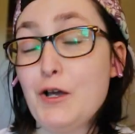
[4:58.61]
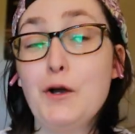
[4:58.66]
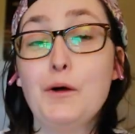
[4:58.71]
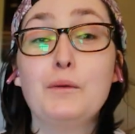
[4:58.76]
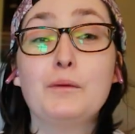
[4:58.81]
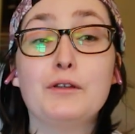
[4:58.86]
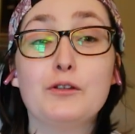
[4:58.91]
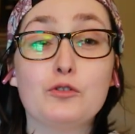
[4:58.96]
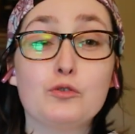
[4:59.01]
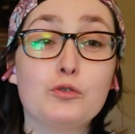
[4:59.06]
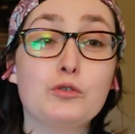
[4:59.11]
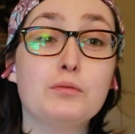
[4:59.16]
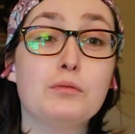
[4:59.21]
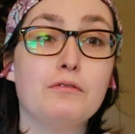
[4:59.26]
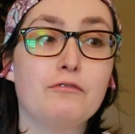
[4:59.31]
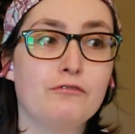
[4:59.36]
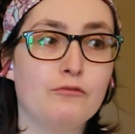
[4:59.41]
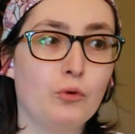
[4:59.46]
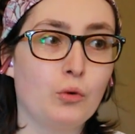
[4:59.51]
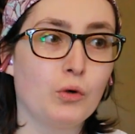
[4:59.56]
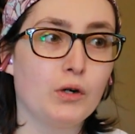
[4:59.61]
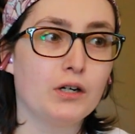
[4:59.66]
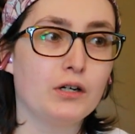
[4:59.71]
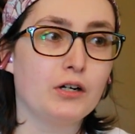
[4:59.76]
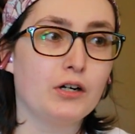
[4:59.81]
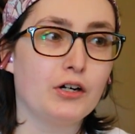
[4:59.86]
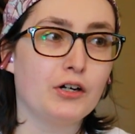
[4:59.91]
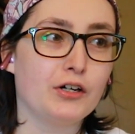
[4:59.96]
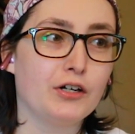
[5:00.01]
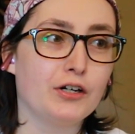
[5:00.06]
Oh, this was before
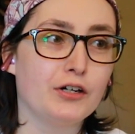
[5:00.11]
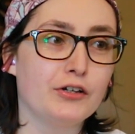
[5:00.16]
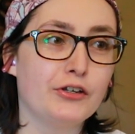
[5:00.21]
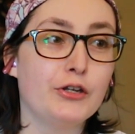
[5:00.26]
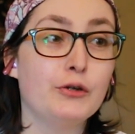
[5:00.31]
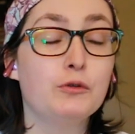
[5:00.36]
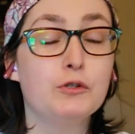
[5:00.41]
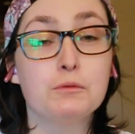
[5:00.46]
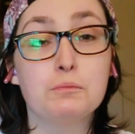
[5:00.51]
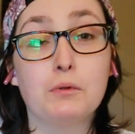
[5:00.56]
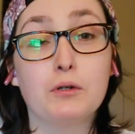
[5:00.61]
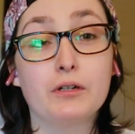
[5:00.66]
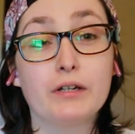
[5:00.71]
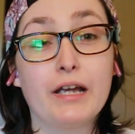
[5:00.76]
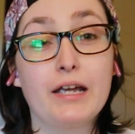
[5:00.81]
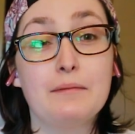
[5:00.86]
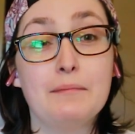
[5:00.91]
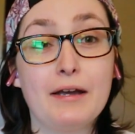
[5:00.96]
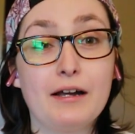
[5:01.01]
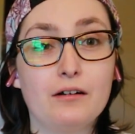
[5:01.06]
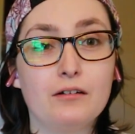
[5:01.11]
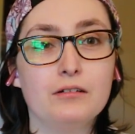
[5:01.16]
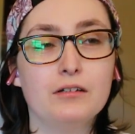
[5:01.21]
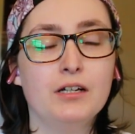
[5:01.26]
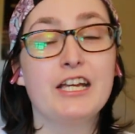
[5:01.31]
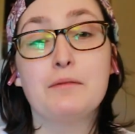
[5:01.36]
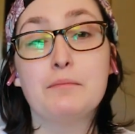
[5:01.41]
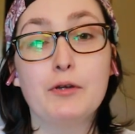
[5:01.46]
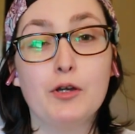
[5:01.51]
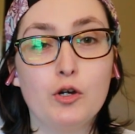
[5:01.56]
her newest book came out,
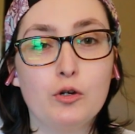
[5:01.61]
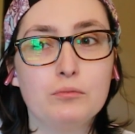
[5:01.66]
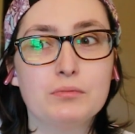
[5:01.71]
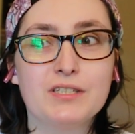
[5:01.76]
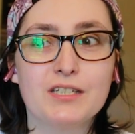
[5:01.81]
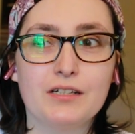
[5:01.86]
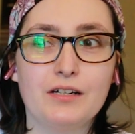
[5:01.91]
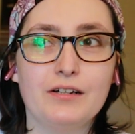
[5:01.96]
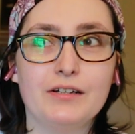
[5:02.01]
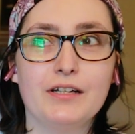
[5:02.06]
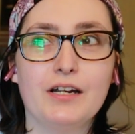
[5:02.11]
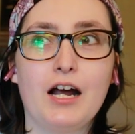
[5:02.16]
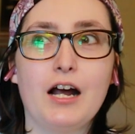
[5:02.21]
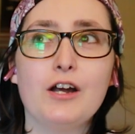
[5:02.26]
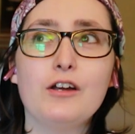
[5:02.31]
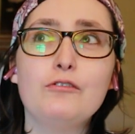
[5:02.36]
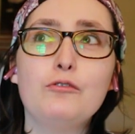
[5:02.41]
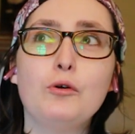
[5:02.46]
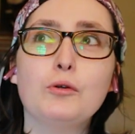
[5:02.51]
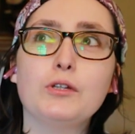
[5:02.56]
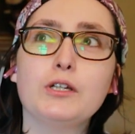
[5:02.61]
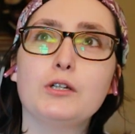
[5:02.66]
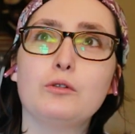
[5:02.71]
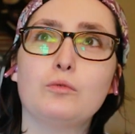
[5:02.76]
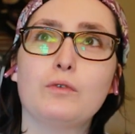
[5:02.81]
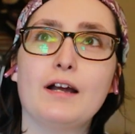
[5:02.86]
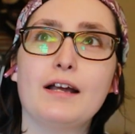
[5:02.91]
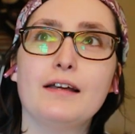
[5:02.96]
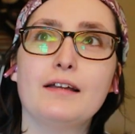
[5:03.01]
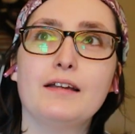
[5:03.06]
Take Me Home Tonight. I've only
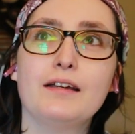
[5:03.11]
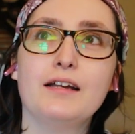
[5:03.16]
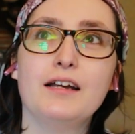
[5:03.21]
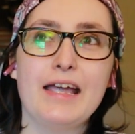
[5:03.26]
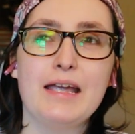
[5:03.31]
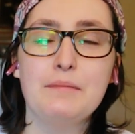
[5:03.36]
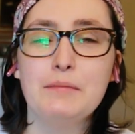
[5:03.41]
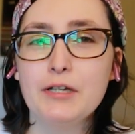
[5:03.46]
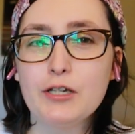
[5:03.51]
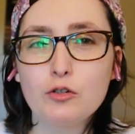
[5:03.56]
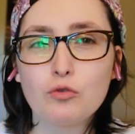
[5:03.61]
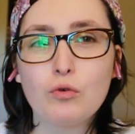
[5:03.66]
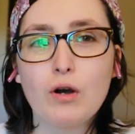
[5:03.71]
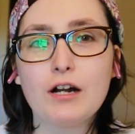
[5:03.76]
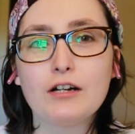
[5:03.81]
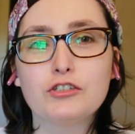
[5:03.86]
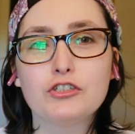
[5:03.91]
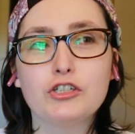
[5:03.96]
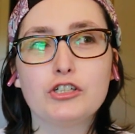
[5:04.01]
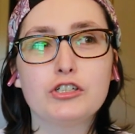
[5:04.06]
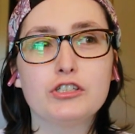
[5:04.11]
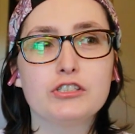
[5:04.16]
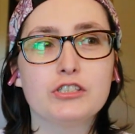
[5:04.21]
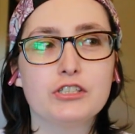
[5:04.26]
read Amy and Roger,